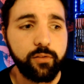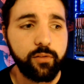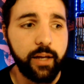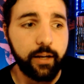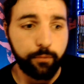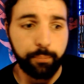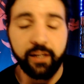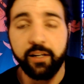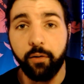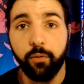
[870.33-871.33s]

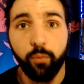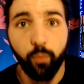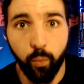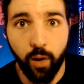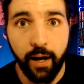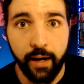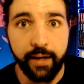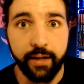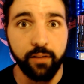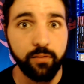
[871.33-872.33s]
Explain
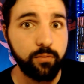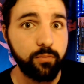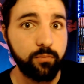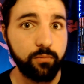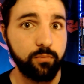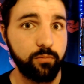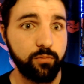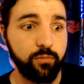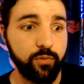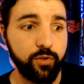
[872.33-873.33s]
why
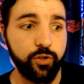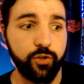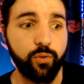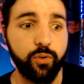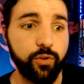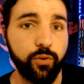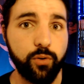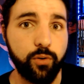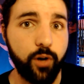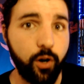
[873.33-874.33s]

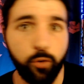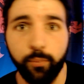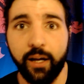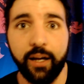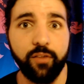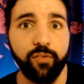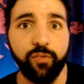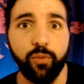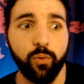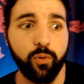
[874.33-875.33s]
your home life
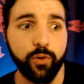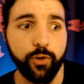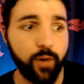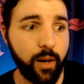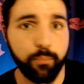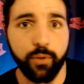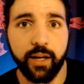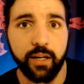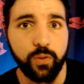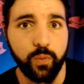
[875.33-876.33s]
or your
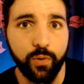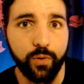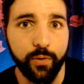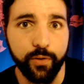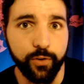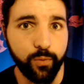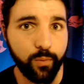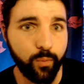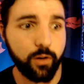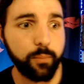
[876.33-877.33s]
upbringing or your
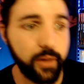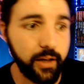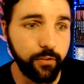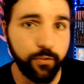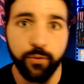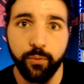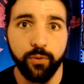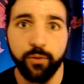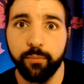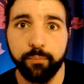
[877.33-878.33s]
workplace, your